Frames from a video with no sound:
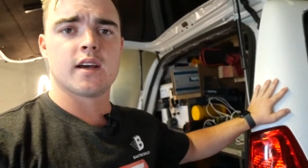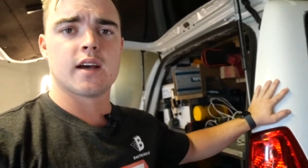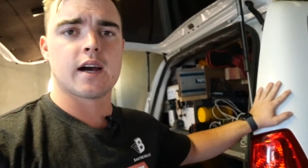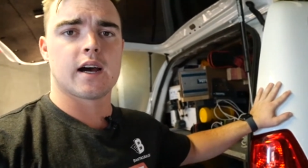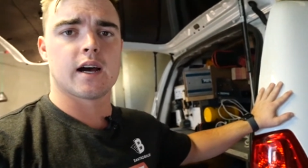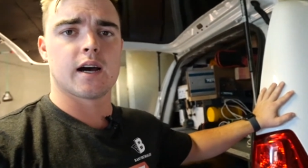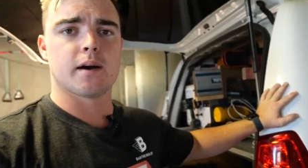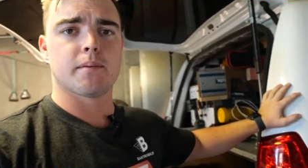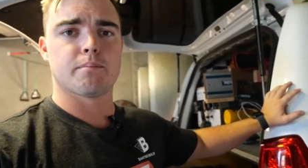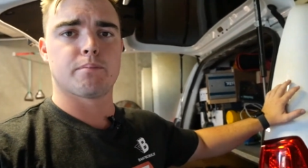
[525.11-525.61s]

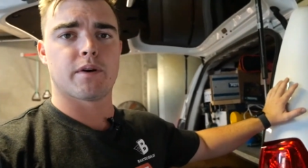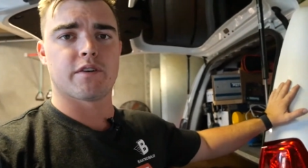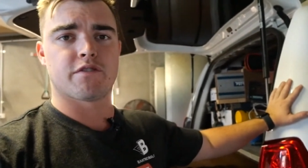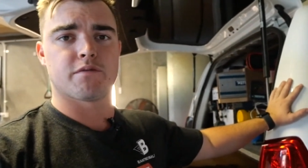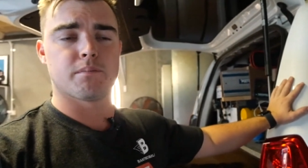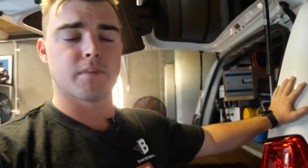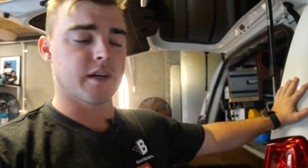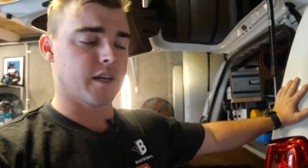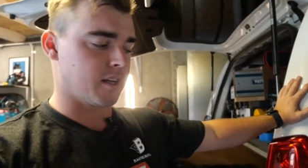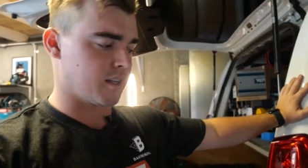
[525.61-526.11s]
Um, but
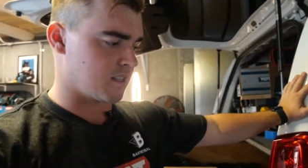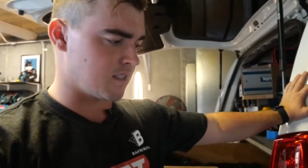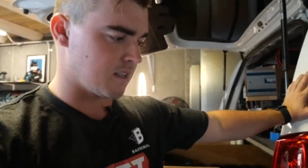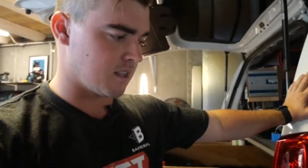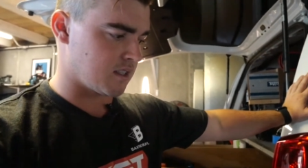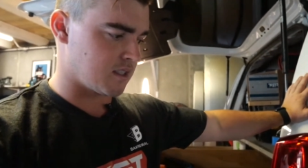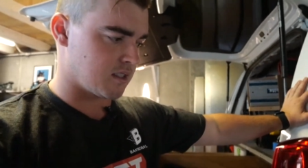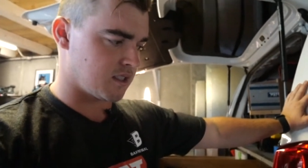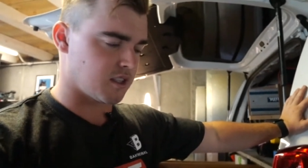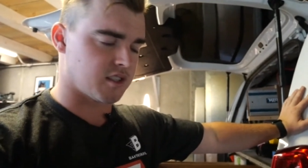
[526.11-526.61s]
for me, it's,
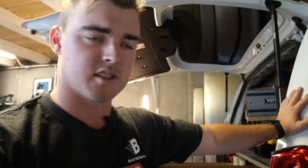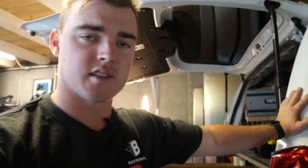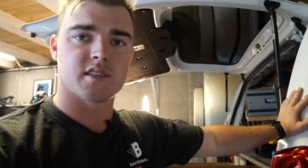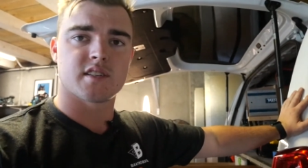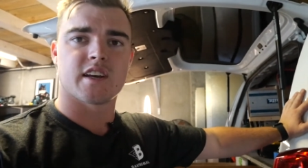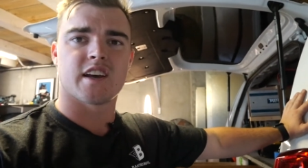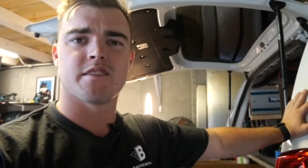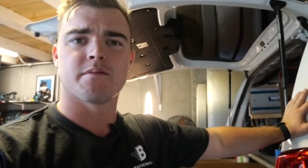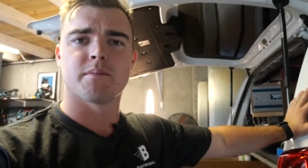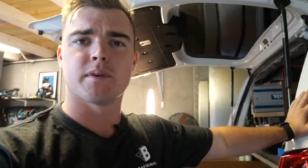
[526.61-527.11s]
it's just to
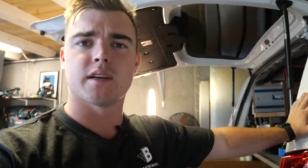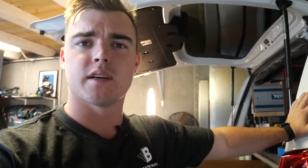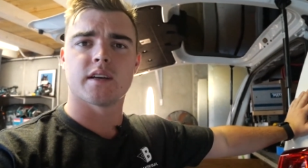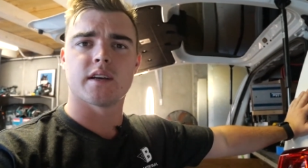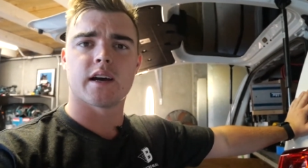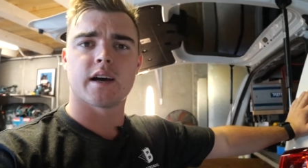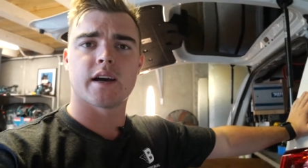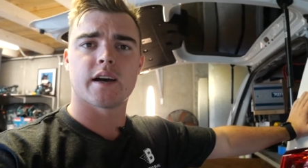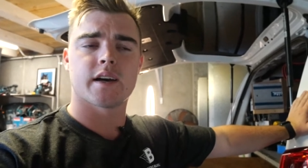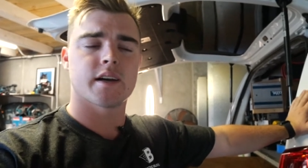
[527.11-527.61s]
save
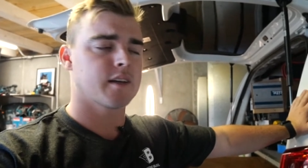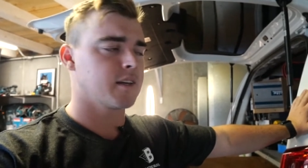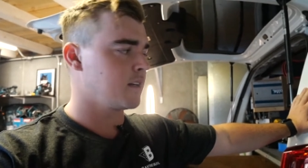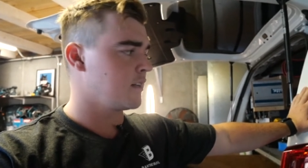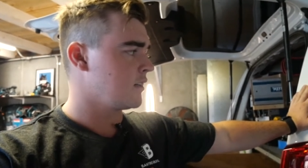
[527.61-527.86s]
me uh,